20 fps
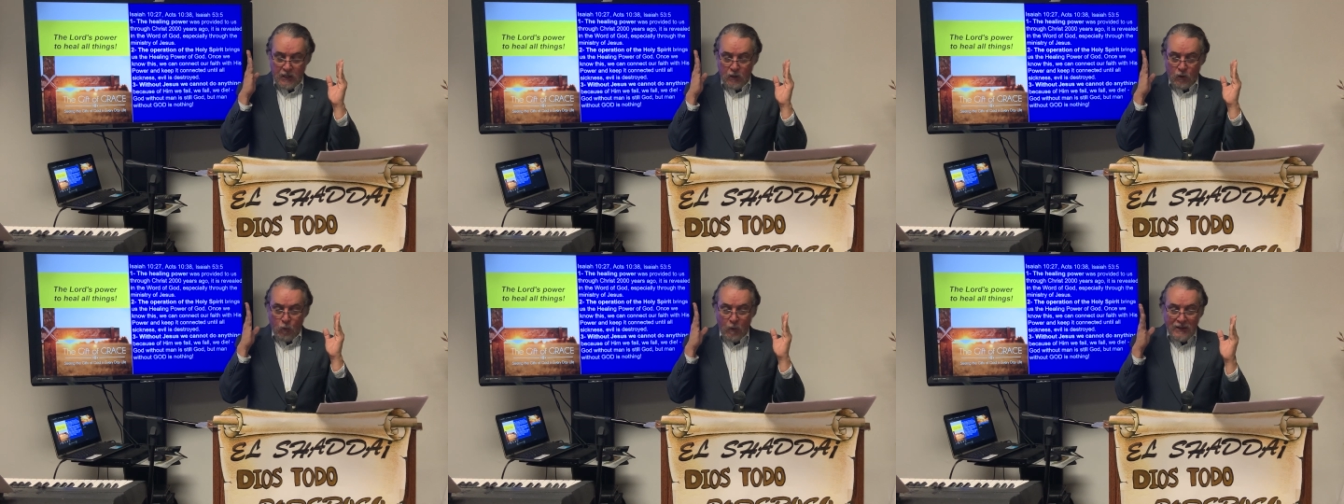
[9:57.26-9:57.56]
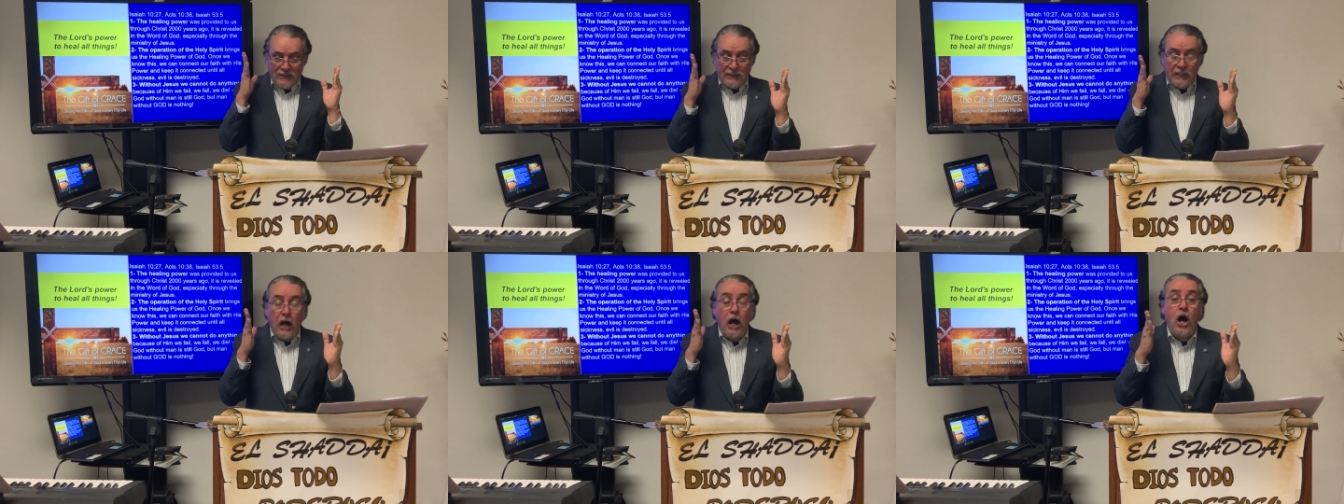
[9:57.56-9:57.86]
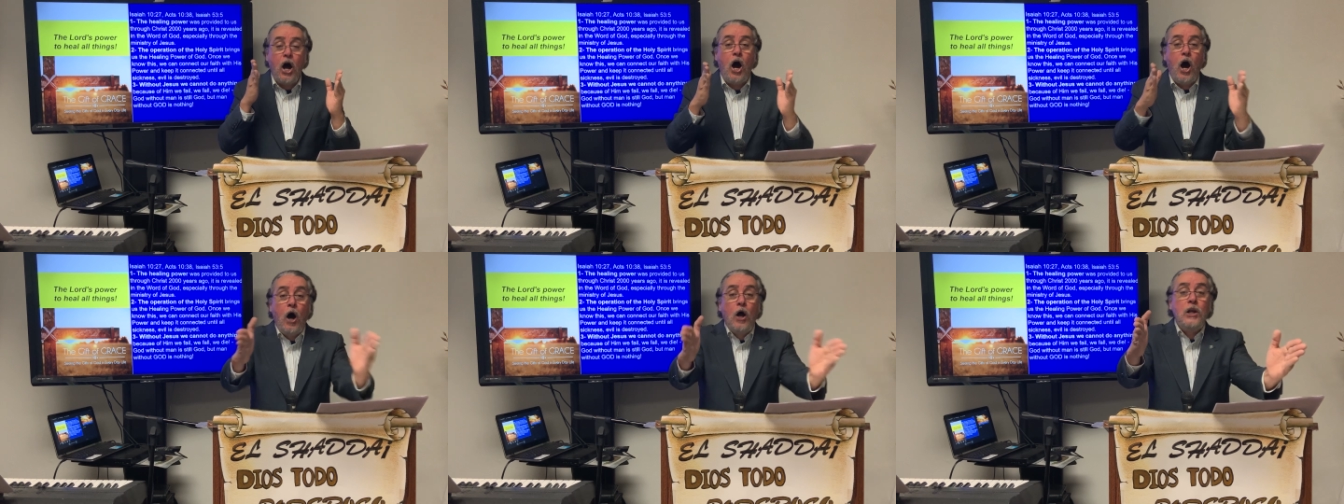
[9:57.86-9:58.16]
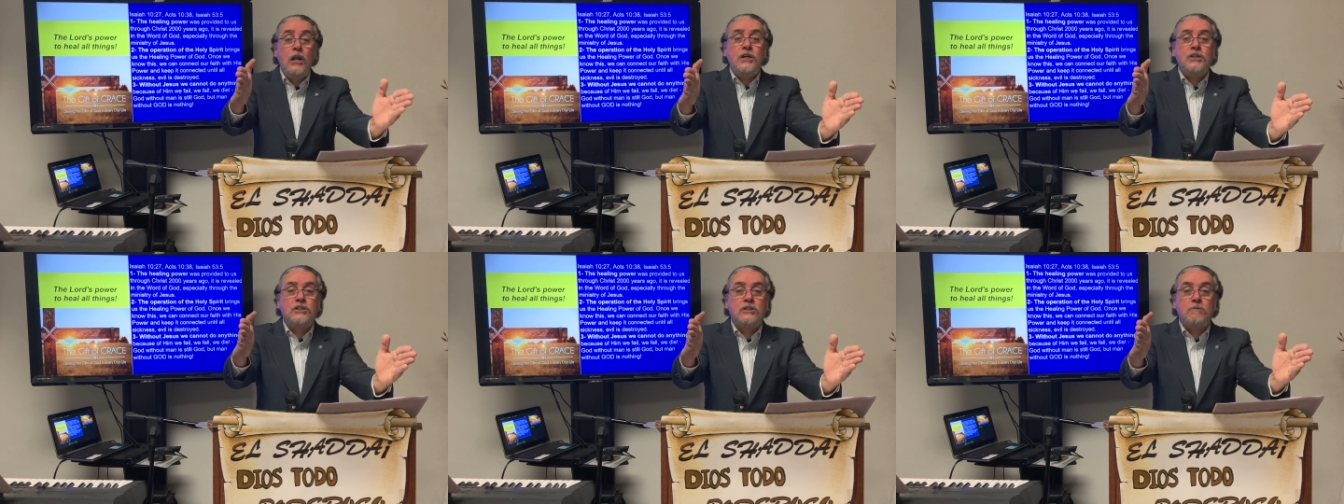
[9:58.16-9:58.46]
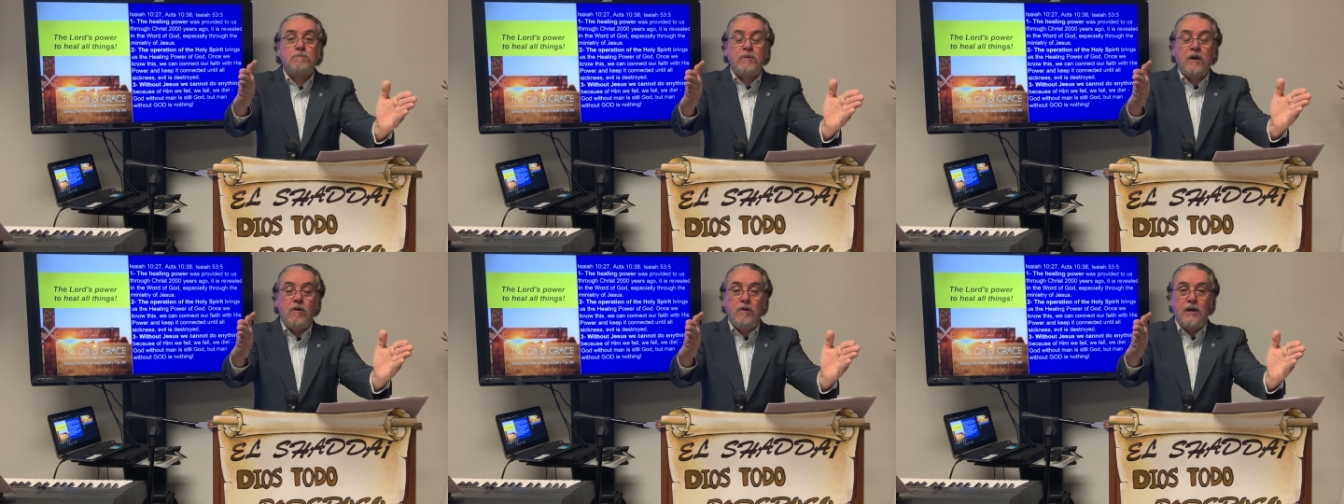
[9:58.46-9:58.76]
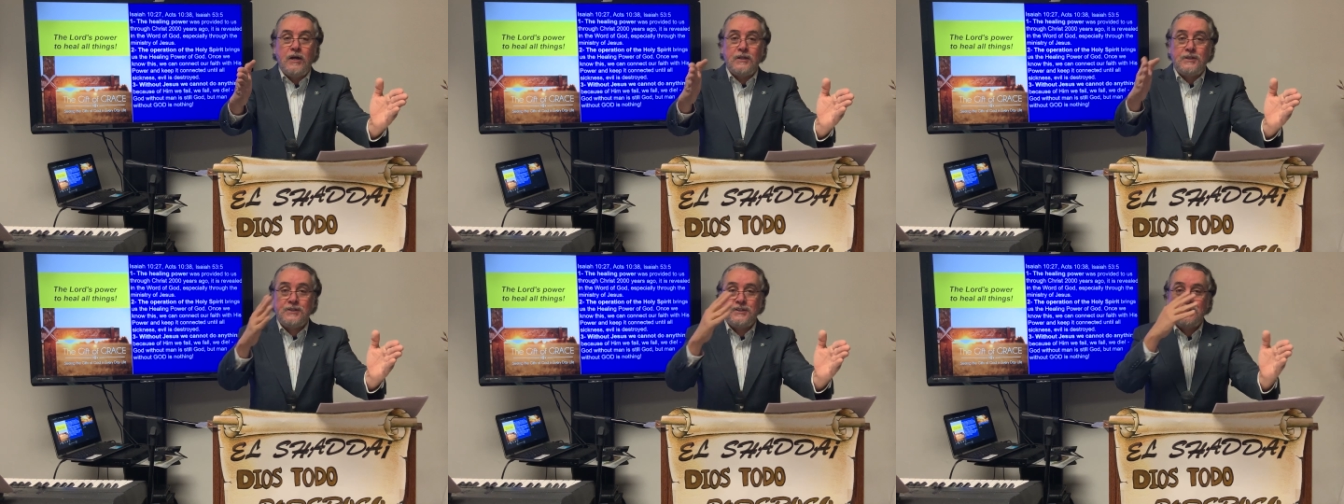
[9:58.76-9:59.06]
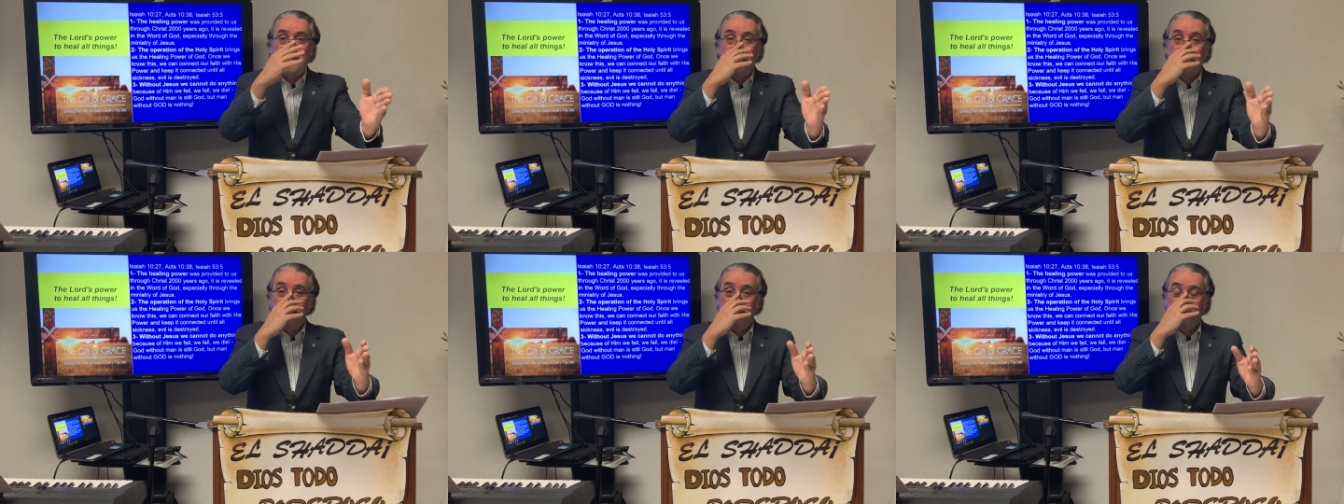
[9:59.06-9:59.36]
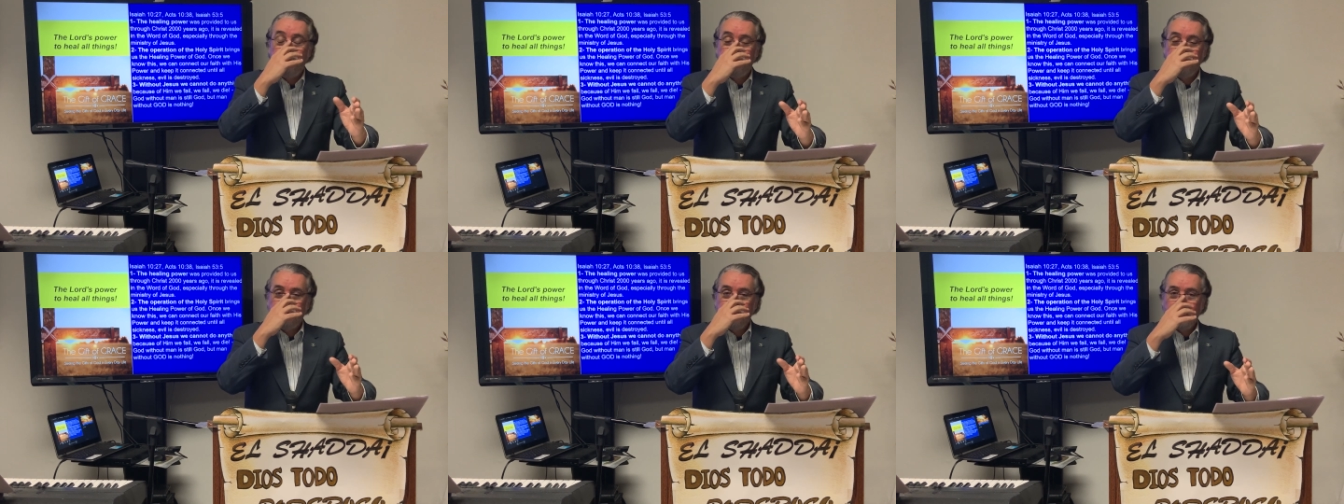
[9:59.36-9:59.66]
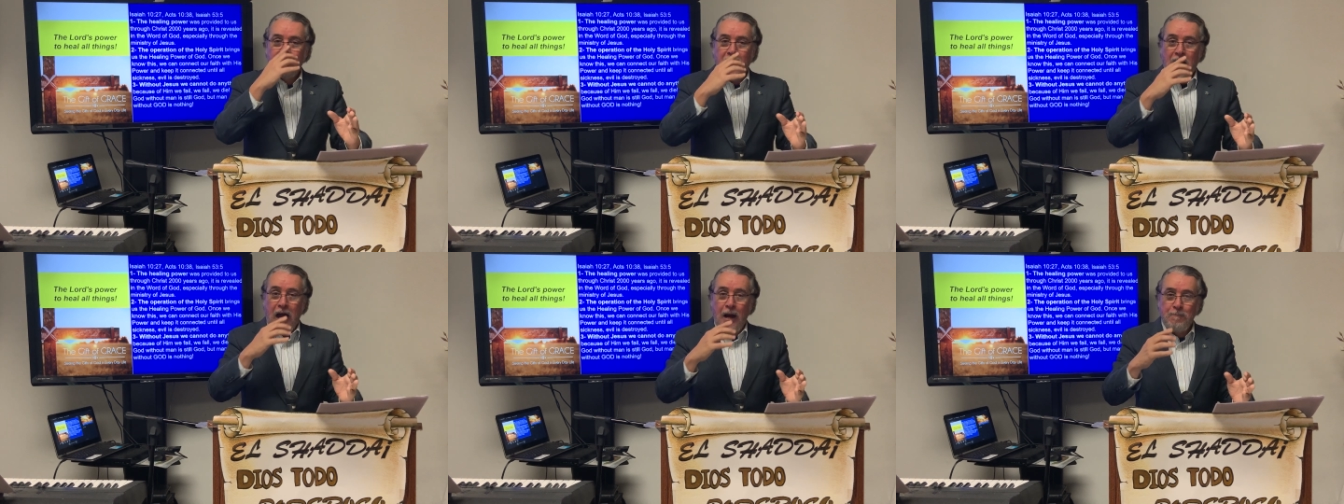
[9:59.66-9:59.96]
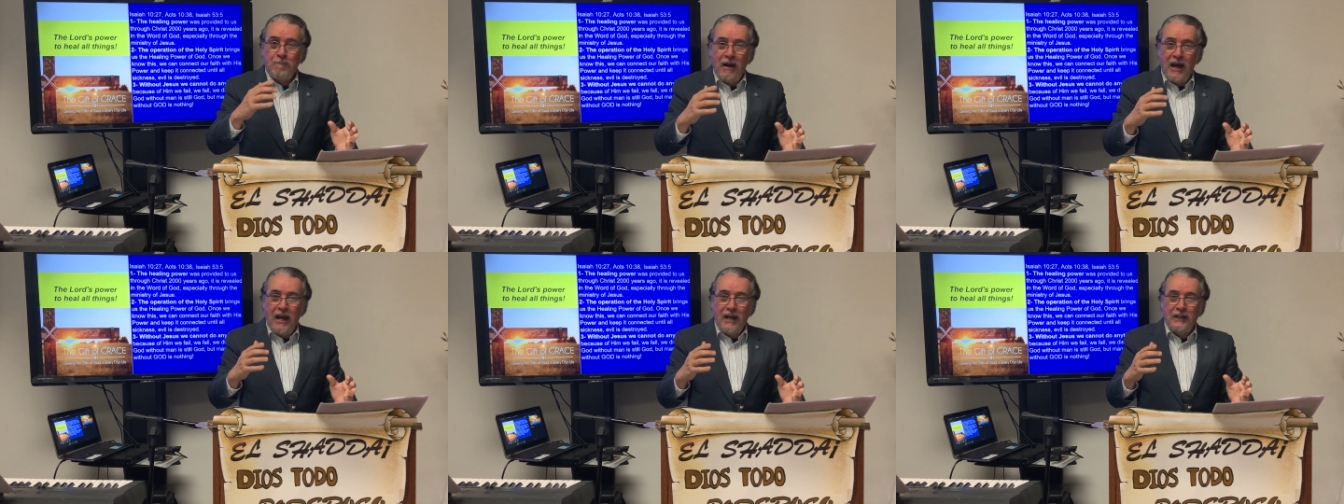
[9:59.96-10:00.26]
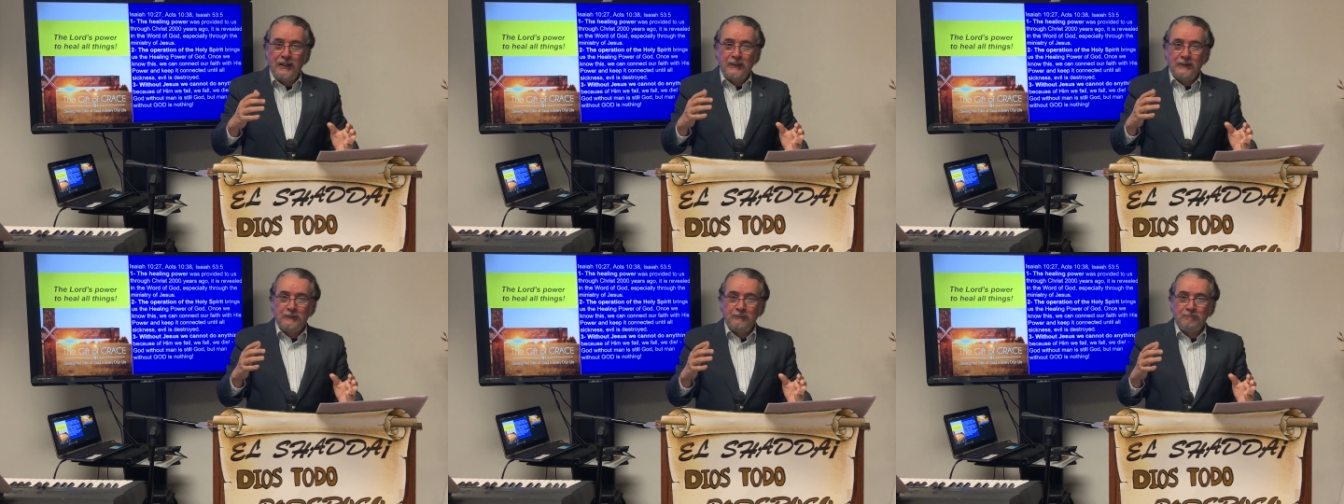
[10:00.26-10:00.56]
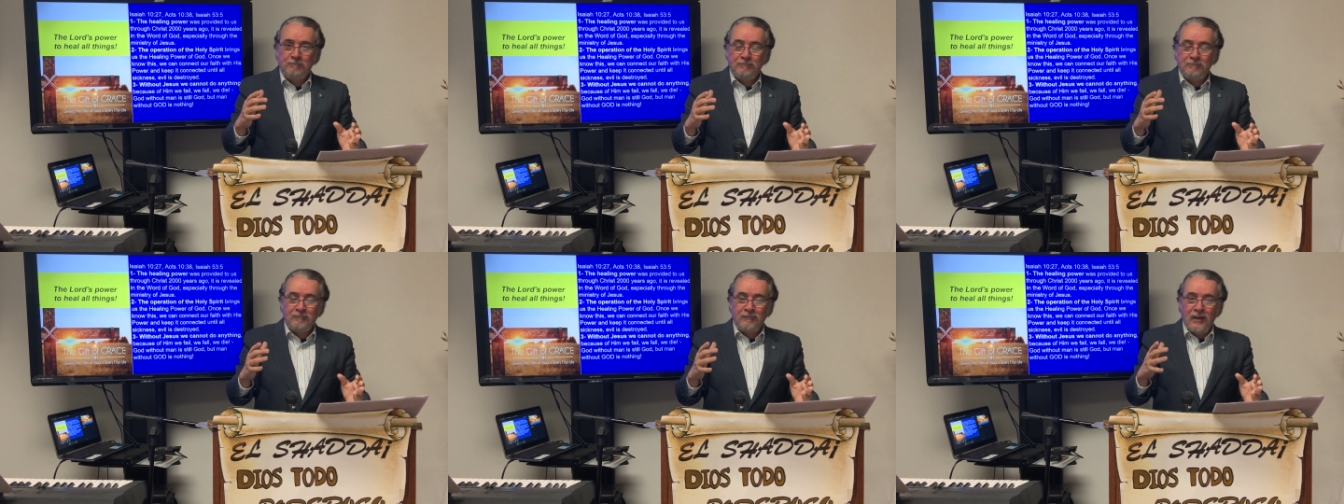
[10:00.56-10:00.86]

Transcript: with the Holy Spirit. Amen.